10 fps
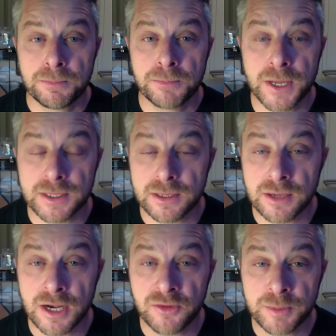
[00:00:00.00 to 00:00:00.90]
But
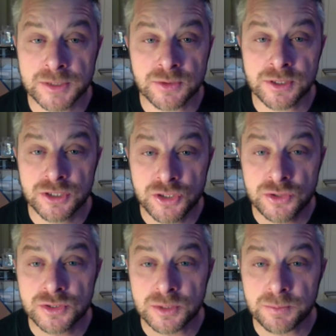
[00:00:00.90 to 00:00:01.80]
not everybody's going to
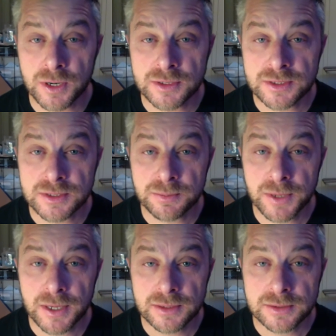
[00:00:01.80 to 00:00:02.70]
choose to
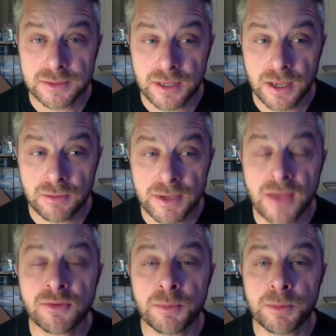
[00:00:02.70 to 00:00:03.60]
participate. We
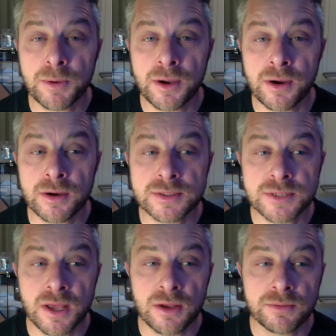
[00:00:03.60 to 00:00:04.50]
have to prepare
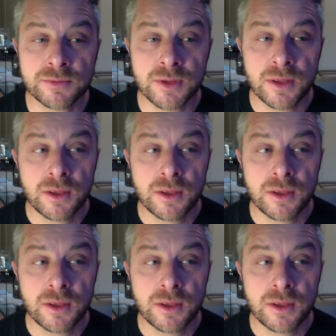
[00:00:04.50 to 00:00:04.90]
ourselves.